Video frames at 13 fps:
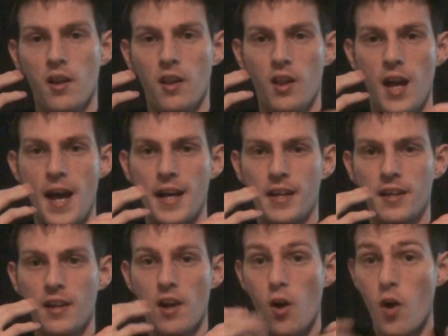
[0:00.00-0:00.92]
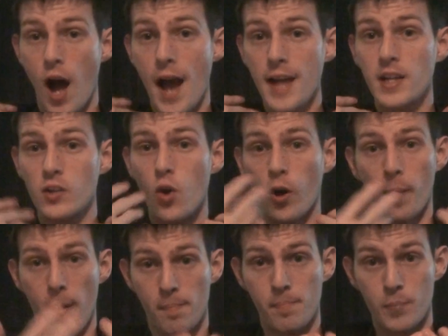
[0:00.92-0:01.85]
like, oh, I can talk
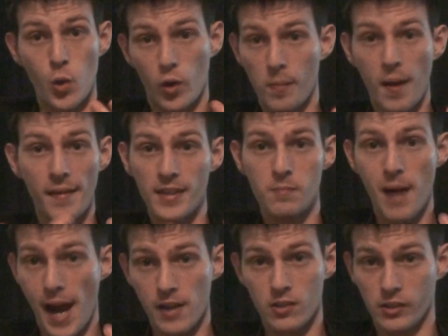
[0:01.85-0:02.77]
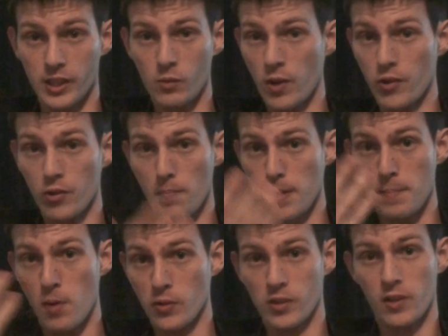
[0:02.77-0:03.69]
about these passionately, whether it be
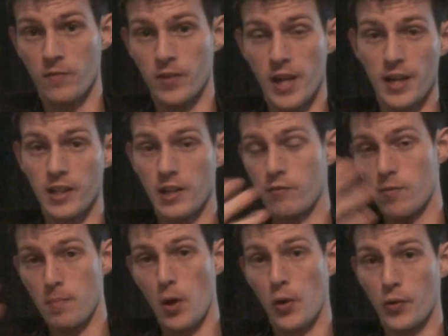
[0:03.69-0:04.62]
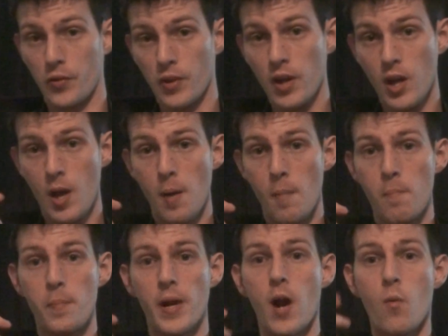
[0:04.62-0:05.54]
positive or negative or both,
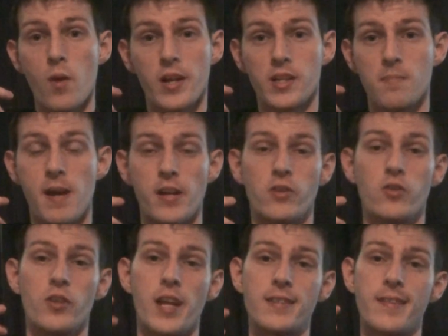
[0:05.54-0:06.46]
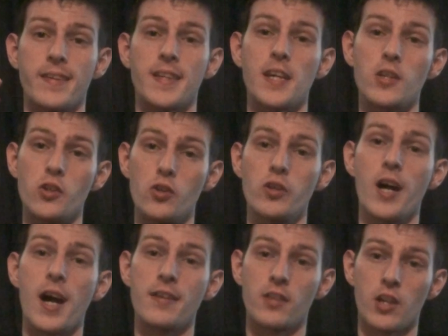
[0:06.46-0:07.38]
but I want it to make sure that's something that you
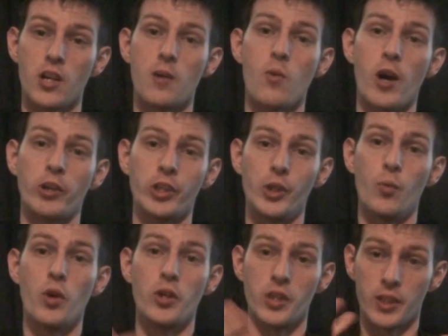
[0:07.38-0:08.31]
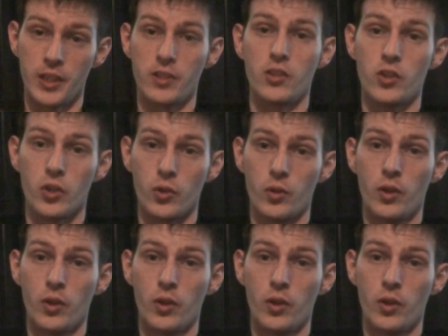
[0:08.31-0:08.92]
guys are going to actually want to listen to.